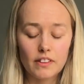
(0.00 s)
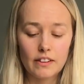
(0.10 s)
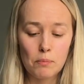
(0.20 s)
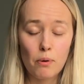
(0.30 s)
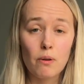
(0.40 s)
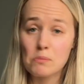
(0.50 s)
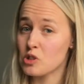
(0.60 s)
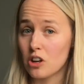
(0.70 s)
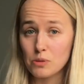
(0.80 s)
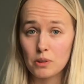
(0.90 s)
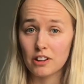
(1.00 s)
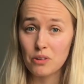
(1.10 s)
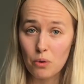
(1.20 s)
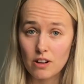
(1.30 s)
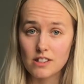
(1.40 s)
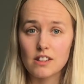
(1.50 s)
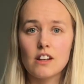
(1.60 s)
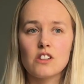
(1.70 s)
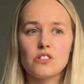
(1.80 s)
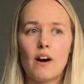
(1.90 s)
The program starts with a course.
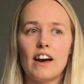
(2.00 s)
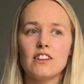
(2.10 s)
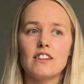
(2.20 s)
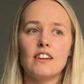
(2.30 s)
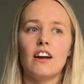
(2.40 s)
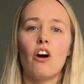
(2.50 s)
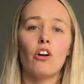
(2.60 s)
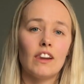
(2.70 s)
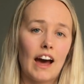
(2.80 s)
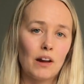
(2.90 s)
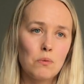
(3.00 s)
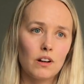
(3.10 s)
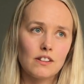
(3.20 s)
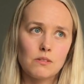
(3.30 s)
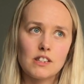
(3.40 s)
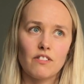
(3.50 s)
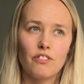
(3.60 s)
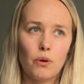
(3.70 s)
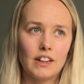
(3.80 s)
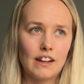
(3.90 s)
So I did the online one, so it's a
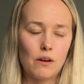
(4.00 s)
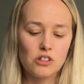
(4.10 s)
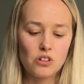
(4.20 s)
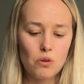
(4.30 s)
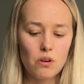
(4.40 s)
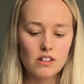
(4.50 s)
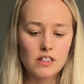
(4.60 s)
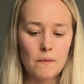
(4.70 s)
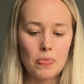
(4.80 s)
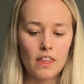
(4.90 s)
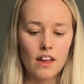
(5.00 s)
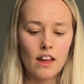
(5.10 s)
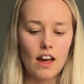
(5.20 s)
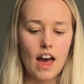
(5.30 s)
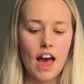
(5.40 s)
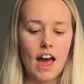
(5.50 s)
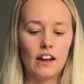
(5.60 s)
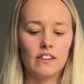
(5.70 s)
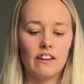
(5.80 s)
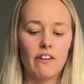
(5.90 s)
14 hours course,
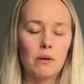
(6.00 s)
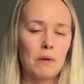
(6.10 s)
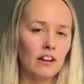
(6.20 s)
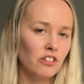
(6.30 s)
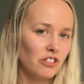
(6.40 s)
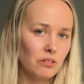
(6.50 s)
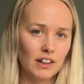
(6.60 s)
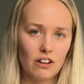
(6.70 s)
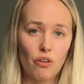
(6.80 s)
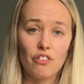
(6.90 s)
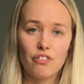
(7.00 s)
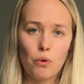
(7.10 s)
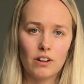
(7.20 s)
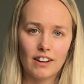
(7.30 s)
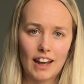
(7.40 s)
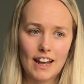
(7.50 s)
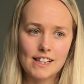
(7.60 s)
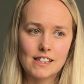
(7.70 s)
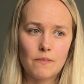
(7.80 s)
and they recommend you doing it over 4 days.